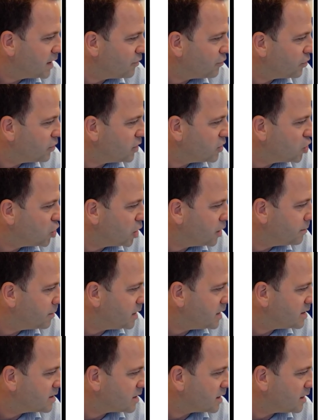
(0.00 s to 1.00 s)
given that
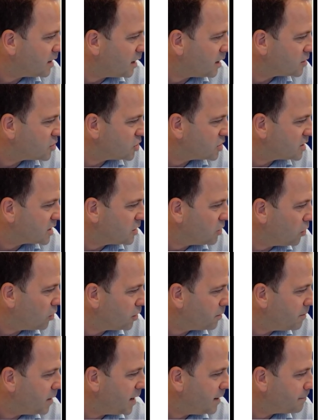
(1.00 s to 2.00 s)
Germany's the largest
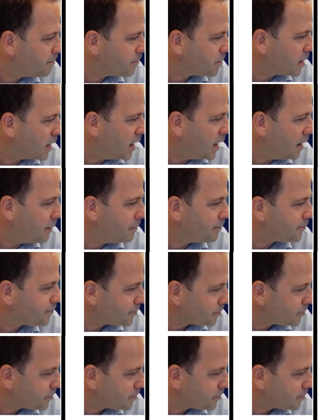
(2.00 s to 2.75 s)
economy, um,